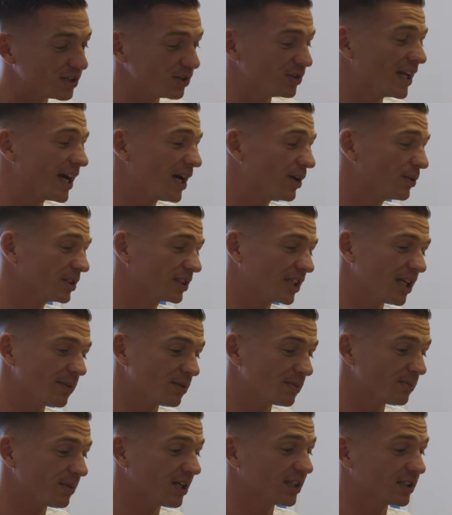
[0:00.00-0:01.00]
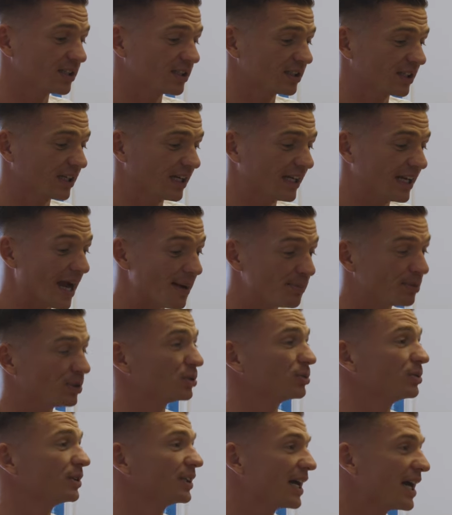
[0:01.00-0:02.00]
I do now is keep as much
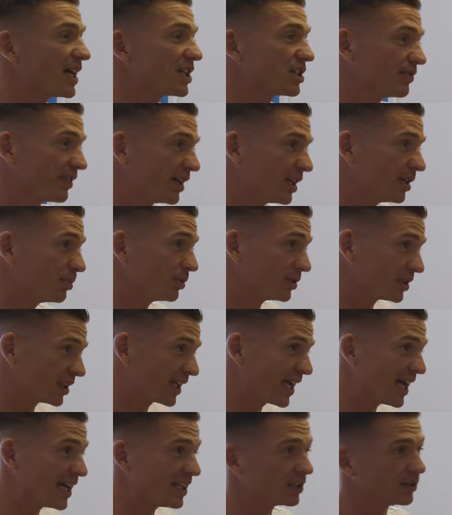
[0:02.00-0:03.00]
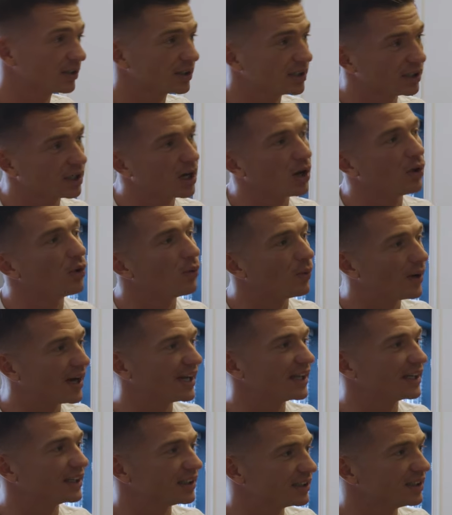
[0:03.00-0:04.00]
capital and cash available as I can, so I can go
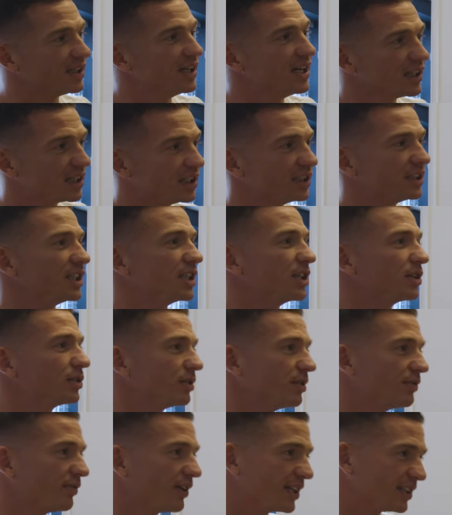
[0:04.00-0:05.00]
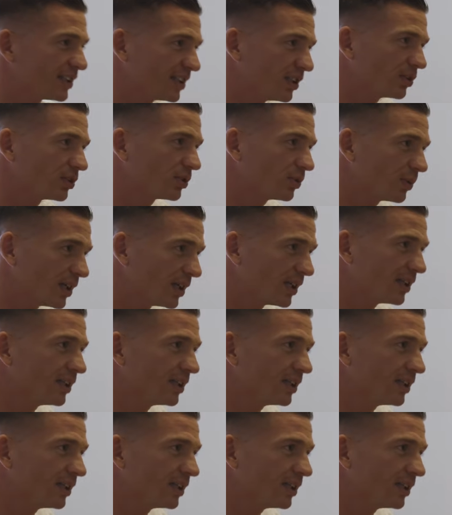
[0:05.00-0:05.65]
away and continue to invest elsewhere.